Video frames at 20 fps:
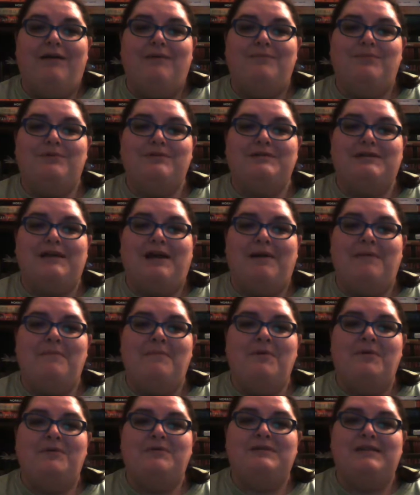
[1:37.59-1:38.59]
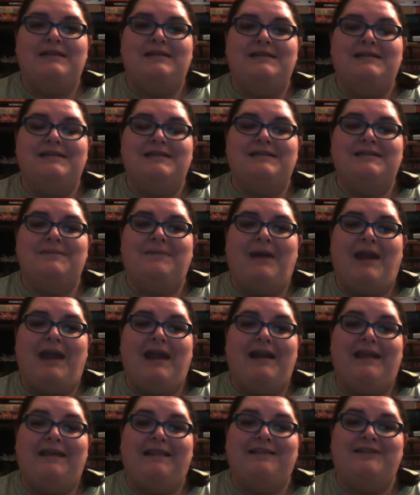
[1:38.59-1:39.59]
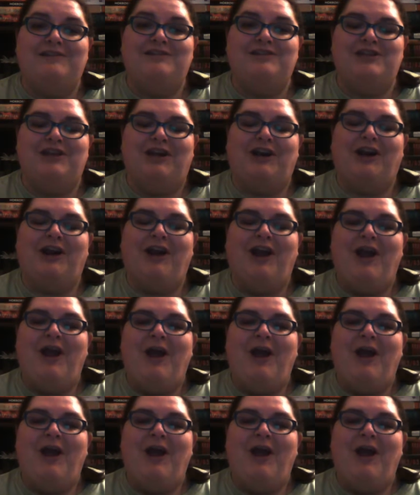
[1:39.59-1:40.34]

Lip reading: books I'm most anticipating this year,